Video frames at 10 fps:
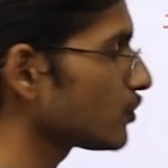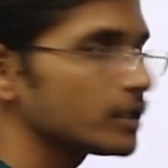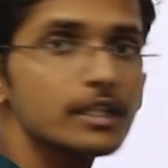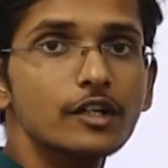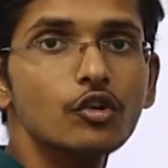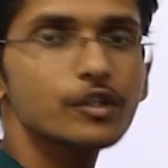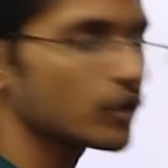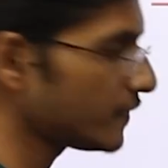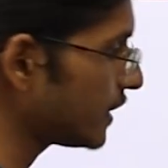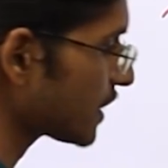to the electronic
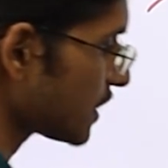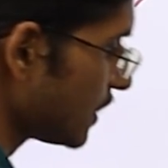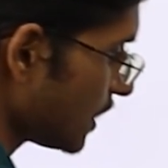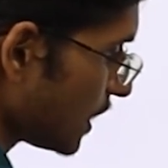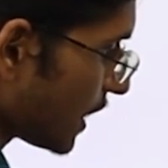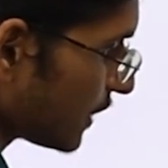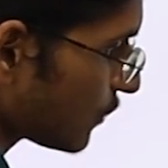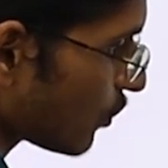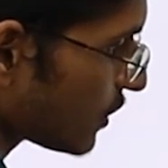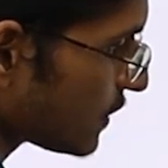configuration, and
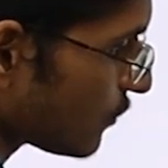then what